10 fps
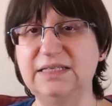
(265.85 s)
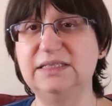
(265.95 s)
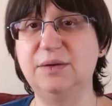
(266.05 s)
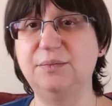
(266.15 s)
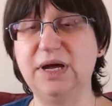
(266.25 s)

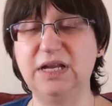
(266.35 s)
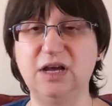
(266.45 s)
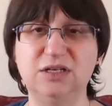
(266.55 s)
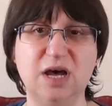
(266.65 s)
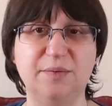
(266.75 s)
some money
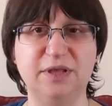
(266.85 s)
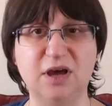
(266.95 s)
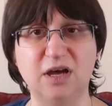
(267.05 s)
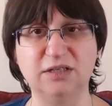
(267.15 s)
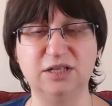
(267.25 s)
on top of the
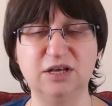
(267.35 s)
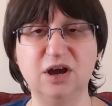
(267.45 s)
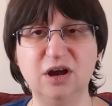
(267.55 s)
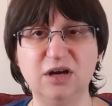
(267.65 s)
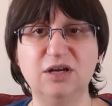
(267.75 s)
cost of the
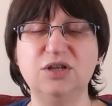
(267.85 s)
yarn.